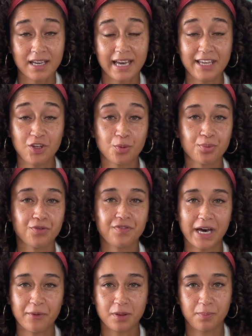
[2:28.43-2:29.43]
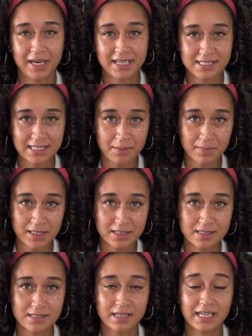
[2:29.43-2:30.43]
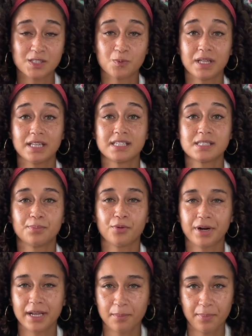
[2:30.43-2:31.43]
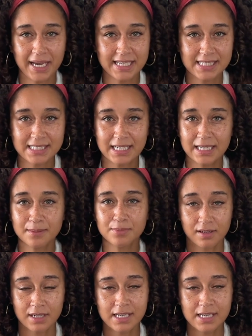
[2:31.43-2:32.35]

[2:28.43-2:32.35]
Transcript: And you'll prove that with bank statements as well as supporting pay stubs.